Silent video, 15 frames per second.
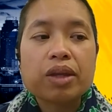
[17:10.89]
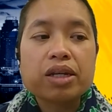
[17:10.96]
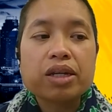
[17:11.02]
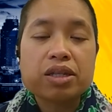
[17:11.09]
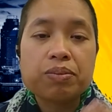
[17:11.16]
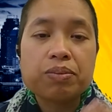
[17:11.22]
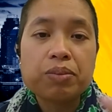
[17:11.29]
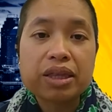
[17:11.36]

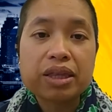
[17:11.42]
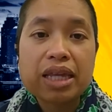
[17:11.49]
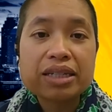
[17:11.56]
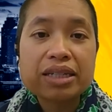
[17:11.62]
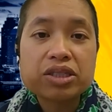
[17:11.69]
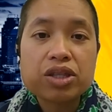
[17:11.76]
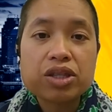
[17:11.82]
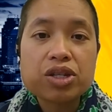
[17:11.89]
submit
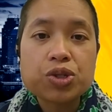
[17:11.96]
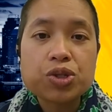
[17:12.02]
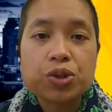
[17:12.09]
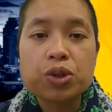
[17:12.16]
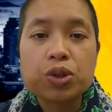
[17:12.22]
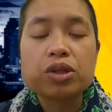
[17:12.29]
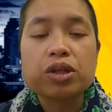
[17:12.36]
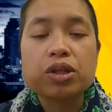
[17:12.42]
that to the
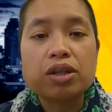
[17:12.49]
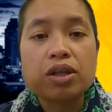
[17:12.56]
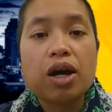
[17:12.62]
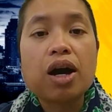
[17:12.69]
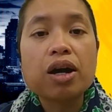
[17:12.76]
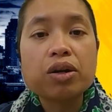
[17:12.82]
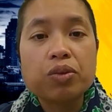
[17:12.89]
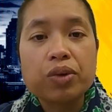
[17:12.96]
school
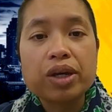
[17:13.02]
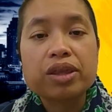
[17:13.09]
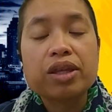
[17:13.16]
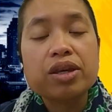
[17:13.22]
along with